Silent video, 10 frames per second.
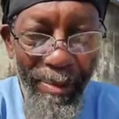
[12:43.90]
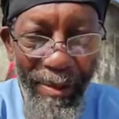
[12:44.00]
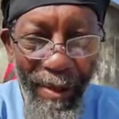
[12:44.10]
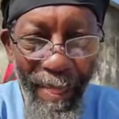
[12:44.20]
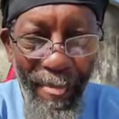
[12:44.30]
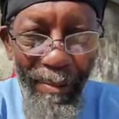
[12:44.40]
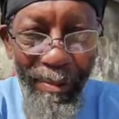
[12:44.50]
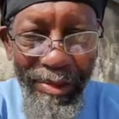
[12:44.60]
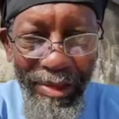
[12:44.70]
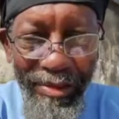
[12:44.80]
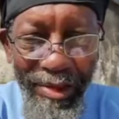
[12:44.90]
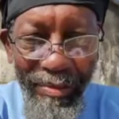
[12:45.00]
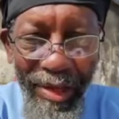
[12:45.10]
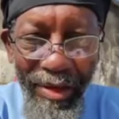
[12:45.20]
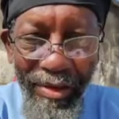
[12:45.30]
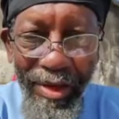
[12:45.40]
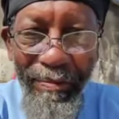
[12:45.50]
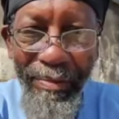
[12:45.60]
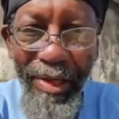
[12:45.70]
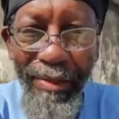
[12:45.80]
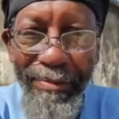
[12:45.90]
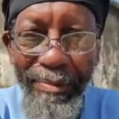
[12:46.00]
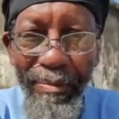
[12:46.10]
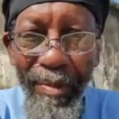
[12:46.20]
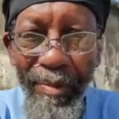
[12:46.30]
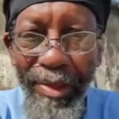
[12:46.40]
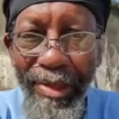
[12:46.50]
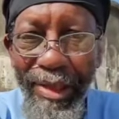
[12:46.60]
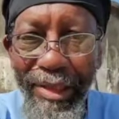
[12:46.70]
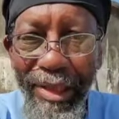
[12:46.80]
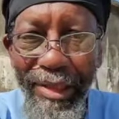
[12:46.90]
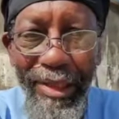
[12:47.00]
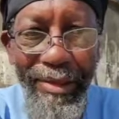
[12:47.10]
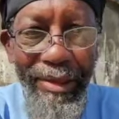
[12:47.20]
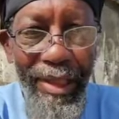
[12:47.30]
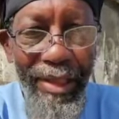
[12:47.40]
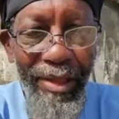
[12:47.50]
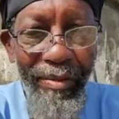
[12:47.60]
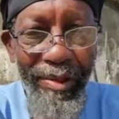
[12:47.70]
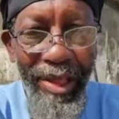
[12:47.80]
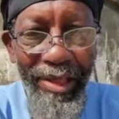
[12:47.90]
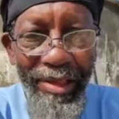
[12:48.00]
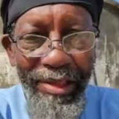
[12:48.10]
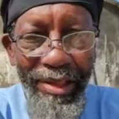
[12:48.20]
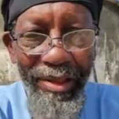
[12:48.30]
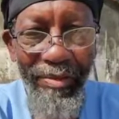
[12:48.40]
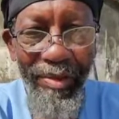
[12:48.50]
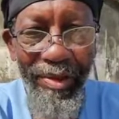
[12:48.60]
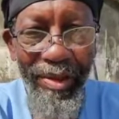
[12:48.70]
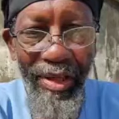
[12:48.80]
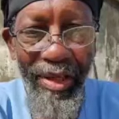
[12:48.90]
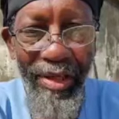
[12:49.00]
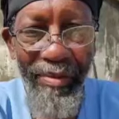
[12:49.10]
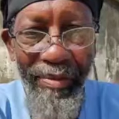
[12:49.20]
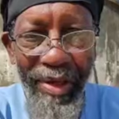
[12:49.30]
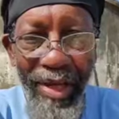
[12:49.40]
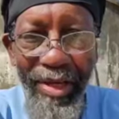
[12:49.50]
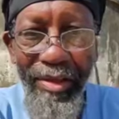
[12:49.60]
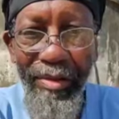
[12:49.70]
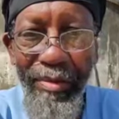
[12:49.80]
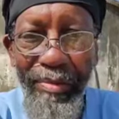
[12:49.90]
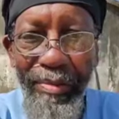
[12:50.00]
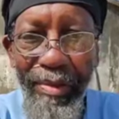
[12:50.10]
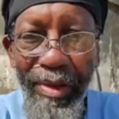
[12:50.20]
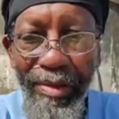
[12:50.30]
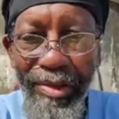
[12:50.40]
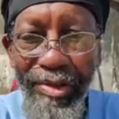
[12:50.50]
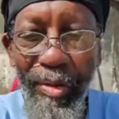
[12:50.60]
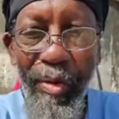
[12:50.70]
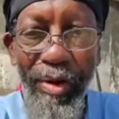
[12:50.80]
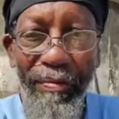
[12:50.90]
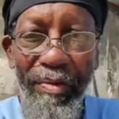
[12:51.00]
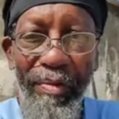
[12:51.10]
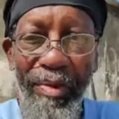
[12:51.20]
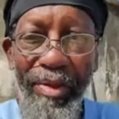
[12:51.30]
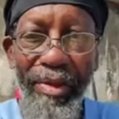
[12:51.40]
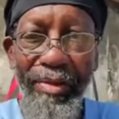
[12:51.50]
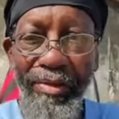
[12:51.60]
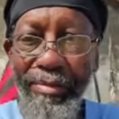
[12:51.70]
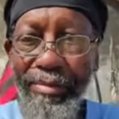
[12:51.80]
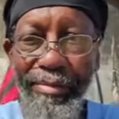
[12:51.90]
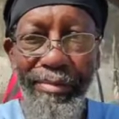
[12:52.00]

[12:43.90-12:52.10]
What what was interesting, what I learned from there, one of the things they did, where they had this deal with, uh, they had a little uh, store, if you will, a little